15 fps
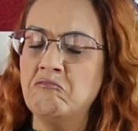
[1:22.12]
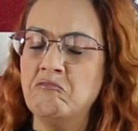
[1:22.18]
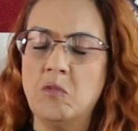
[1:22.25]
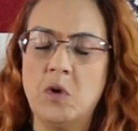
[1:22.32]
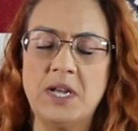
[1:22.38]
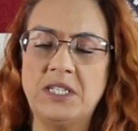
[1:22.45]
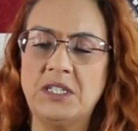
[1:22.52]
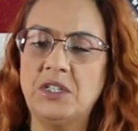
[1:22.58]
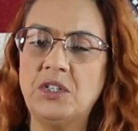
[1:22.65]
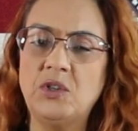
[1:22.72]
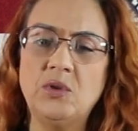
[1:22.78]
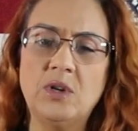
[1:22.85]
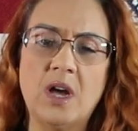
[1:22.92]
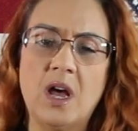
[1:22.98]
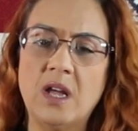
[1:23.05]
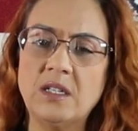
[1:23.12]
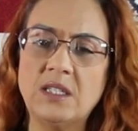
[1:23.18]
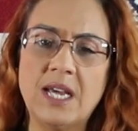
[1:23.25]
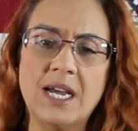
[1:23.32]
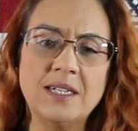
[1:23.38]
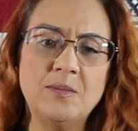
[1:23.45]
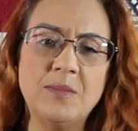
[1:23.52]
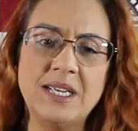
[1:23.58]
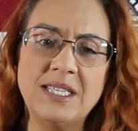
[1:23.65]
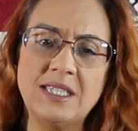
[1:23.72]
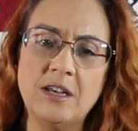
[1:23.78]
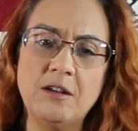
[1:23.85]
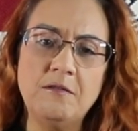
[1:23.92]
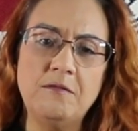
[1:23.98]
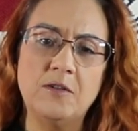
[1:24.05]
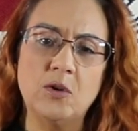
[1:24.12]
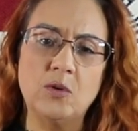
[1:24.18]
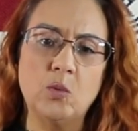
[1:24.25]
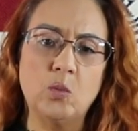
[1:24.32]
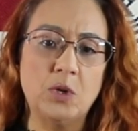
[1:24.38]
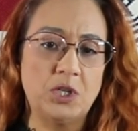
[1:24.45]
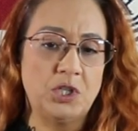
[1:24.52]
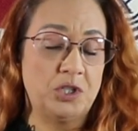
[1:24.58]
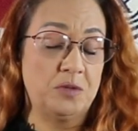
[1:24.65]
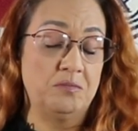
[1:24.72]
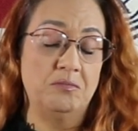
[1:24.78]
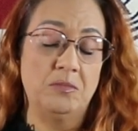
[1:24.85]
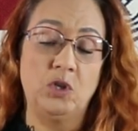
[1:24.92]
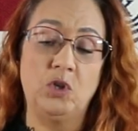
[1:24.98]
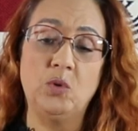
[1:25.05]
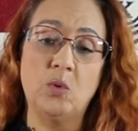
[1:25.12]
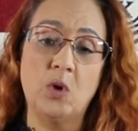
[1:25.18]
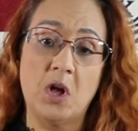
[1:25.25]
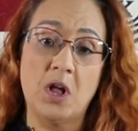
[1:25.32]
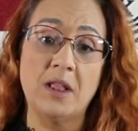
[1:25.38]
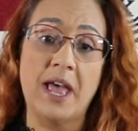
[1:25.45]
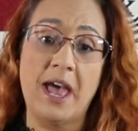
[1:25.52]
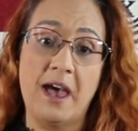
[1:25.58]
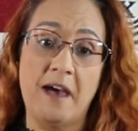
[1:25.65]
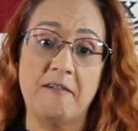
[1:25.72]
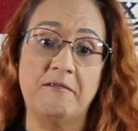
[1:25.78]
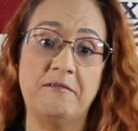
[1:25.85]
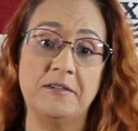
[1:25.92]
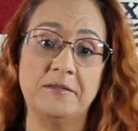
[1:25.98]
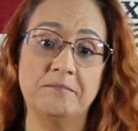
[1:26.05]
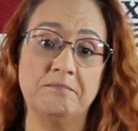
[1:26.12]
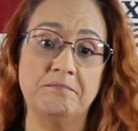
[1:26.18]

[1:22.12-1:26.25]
Why didn't you contact my cell phone, which you all have?